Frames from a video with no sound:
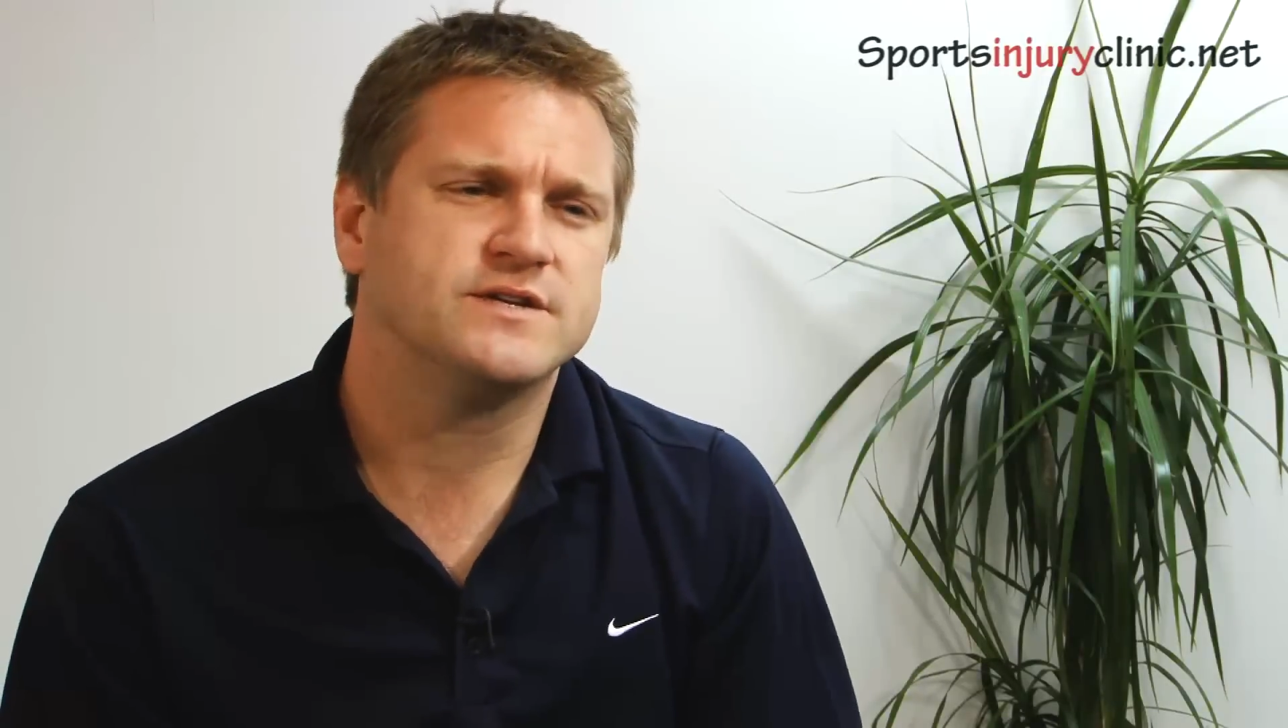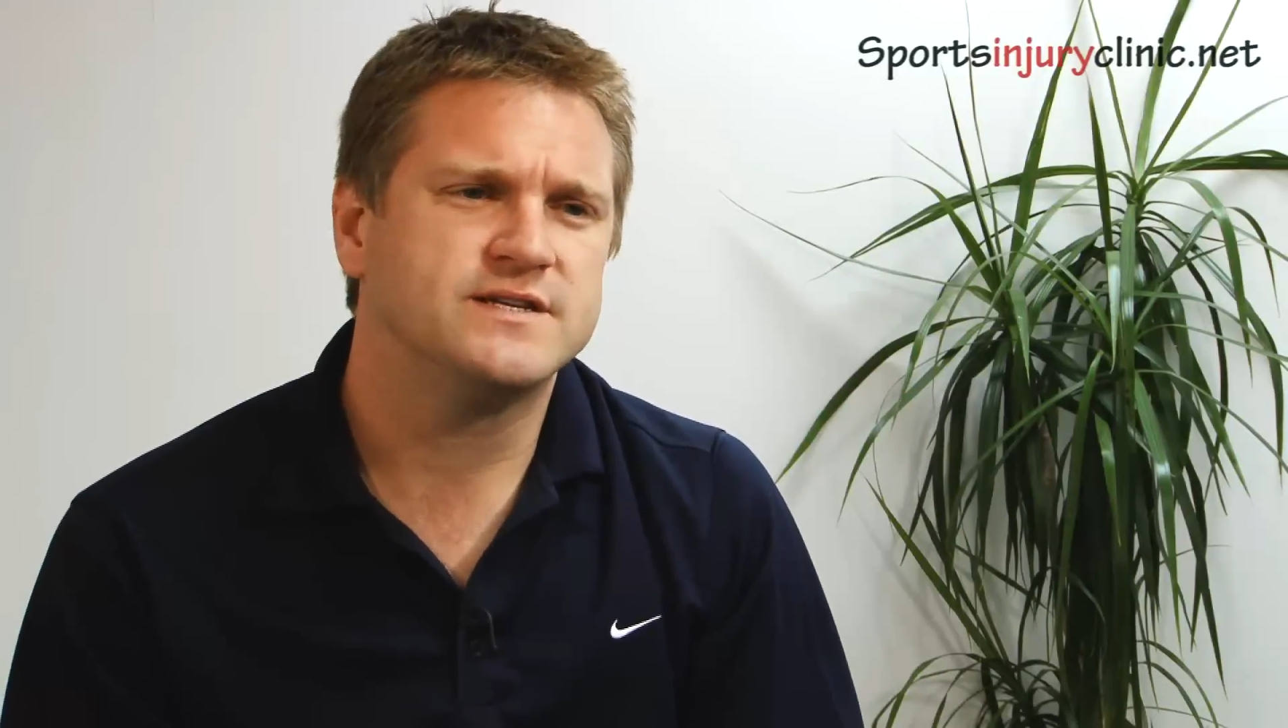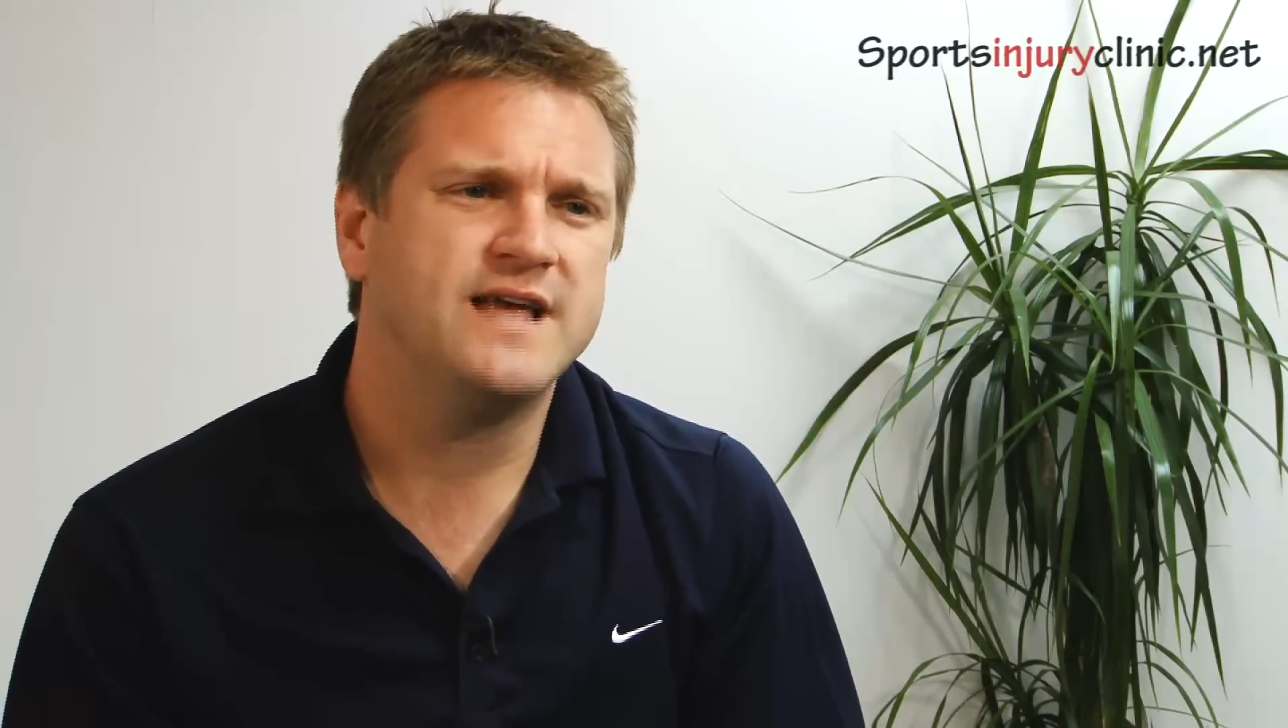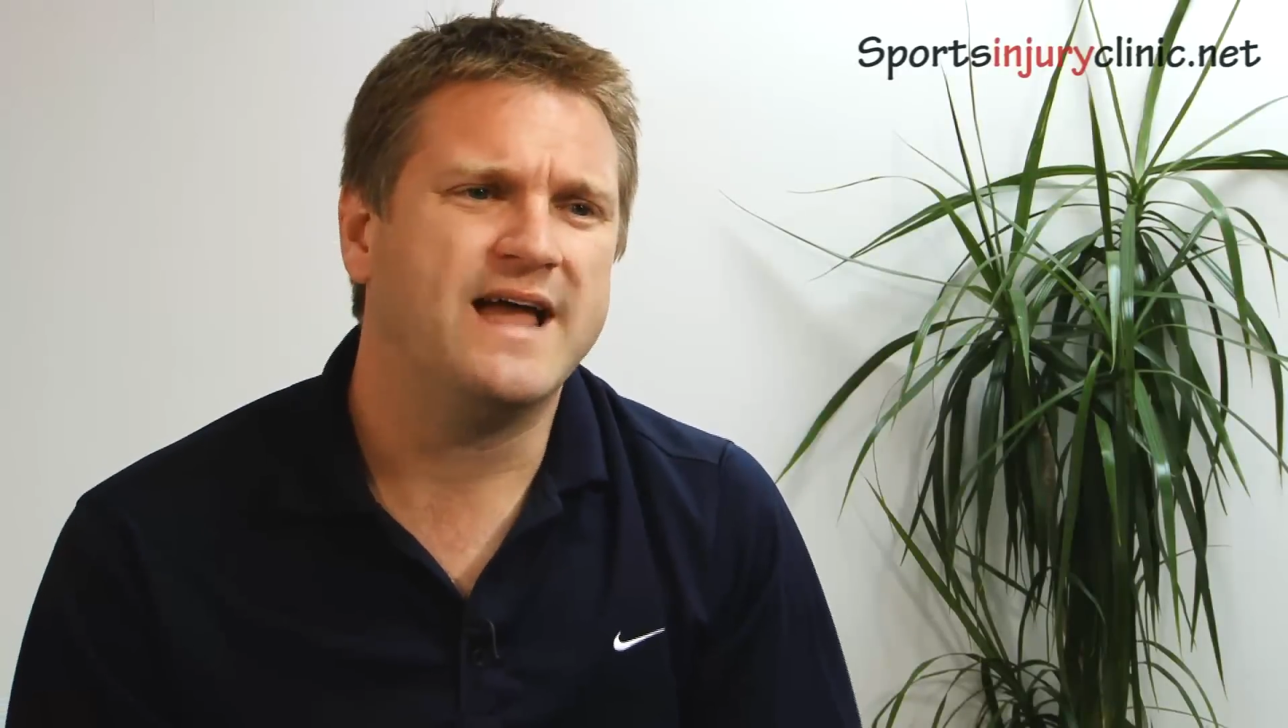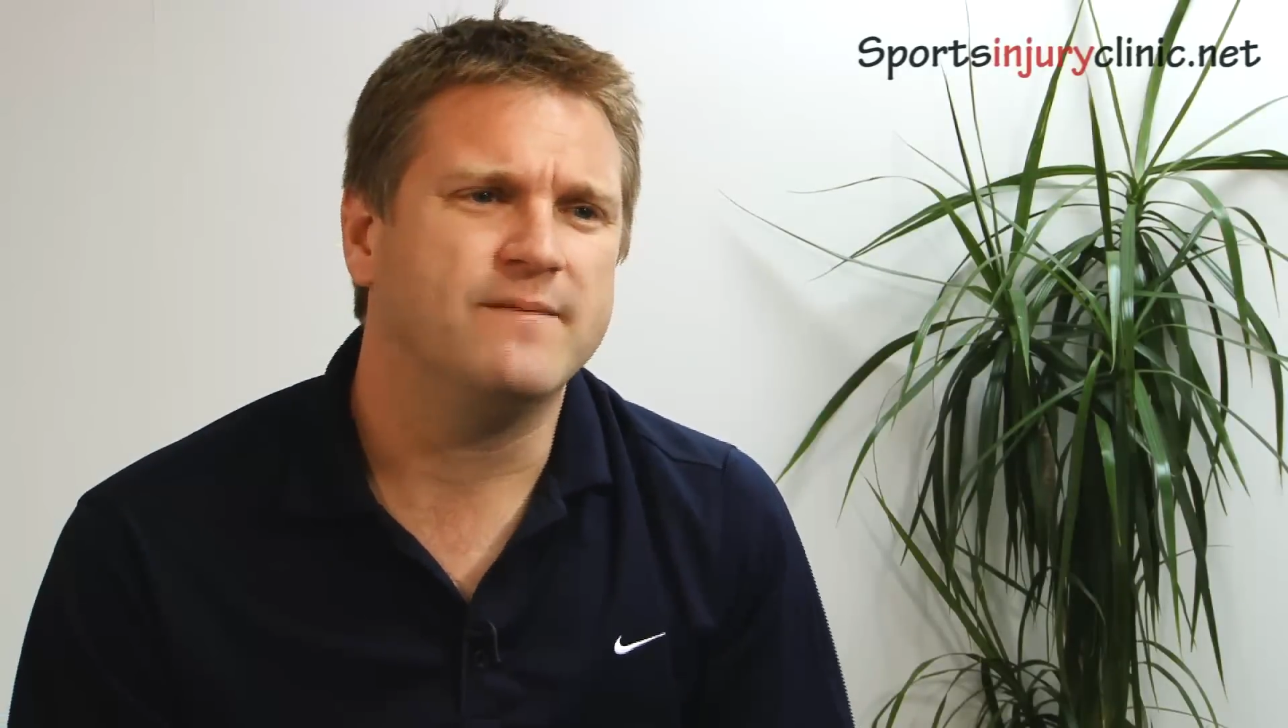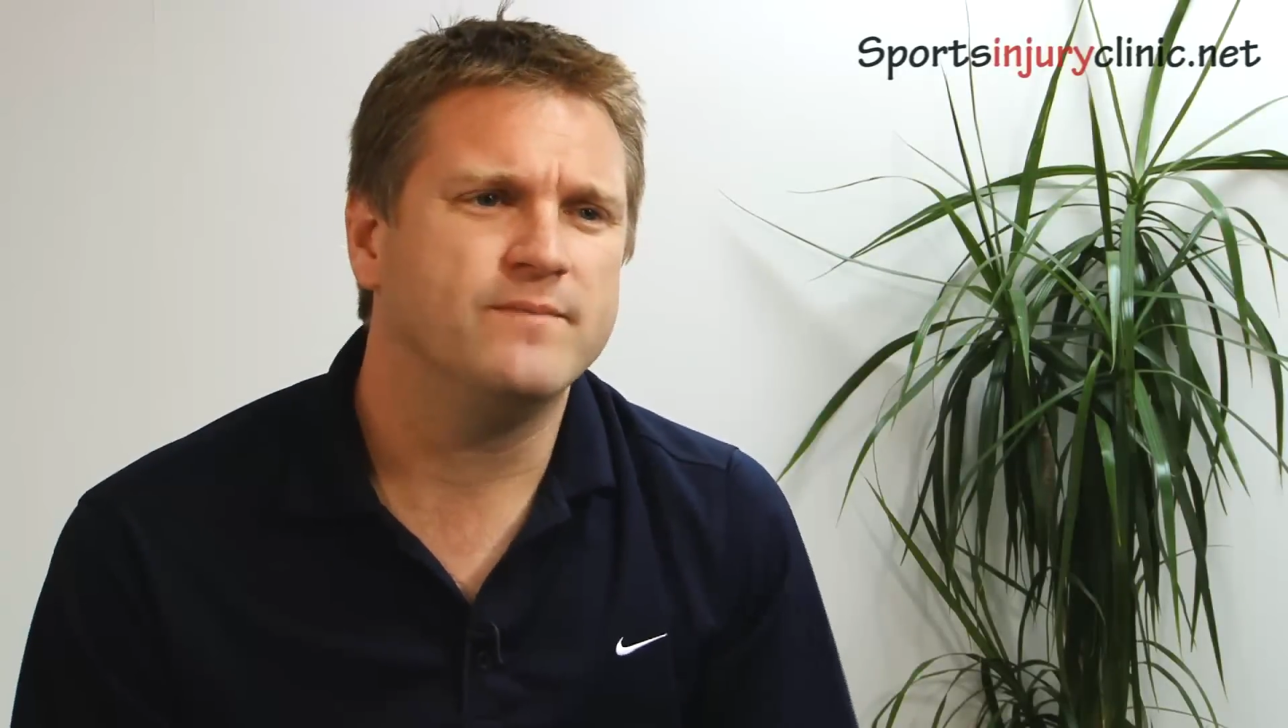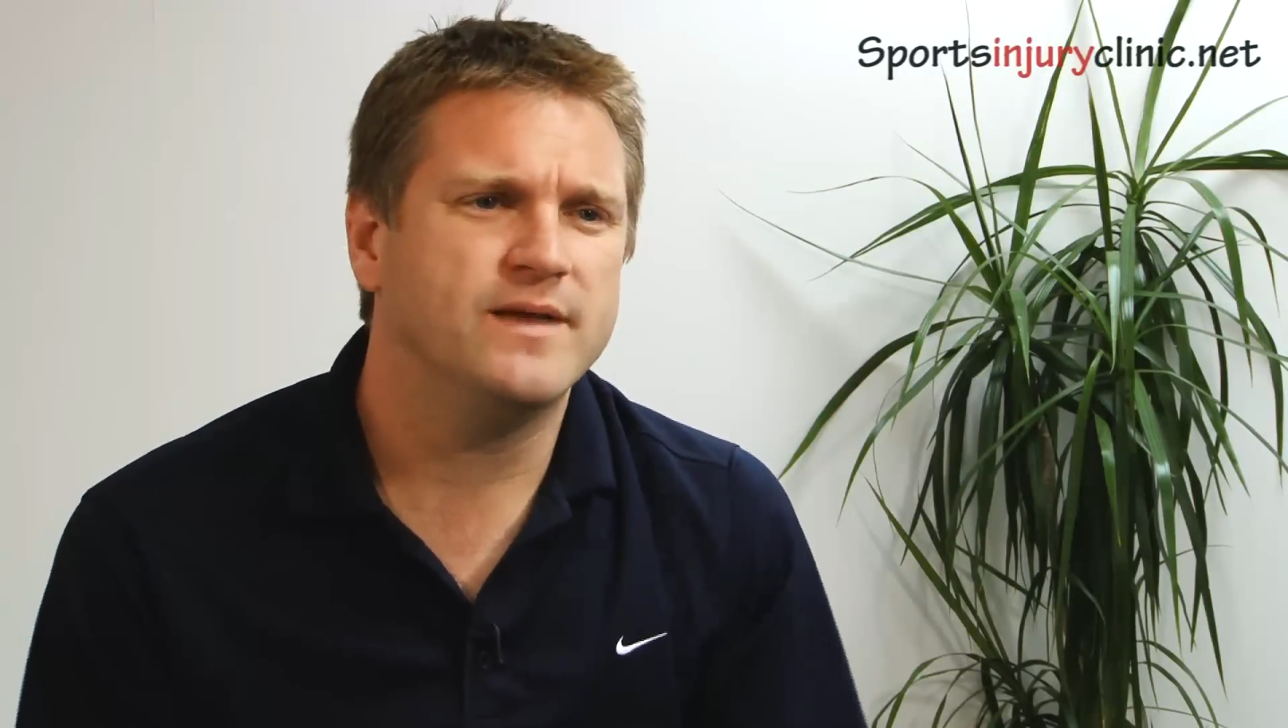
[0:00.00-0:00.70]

the same,